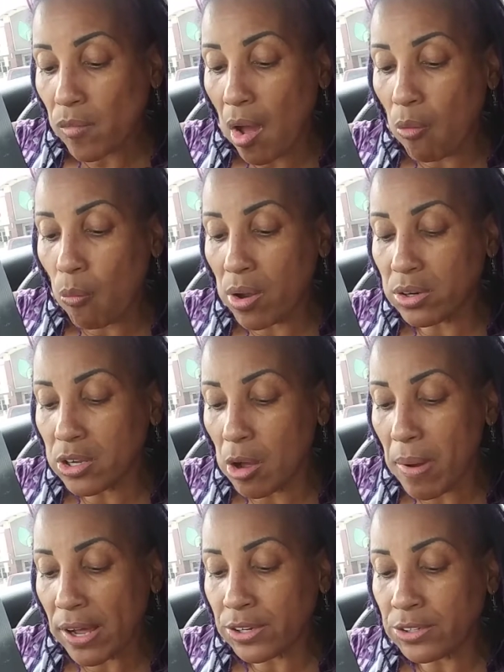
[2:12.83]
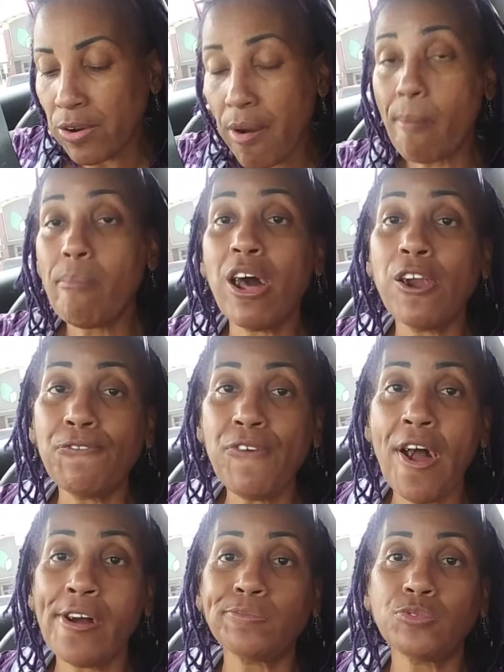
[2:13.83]
I want to go back in there. Matter of
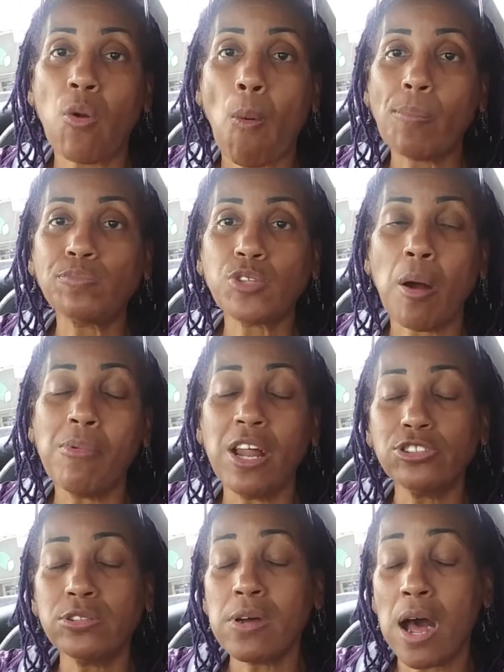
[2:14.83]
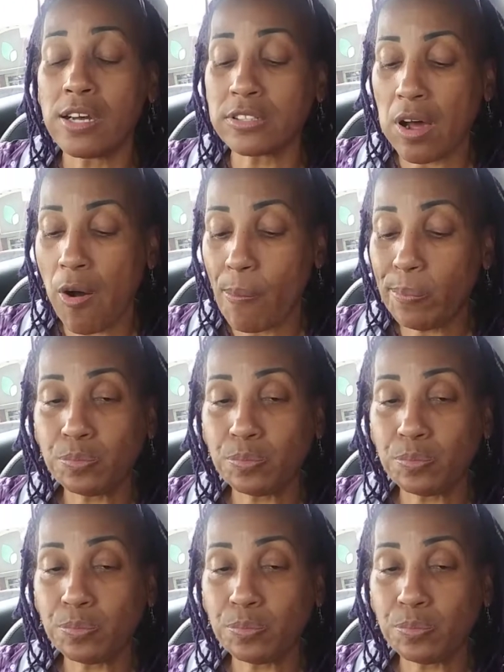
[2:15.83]
fact, I'm going to let you guys go.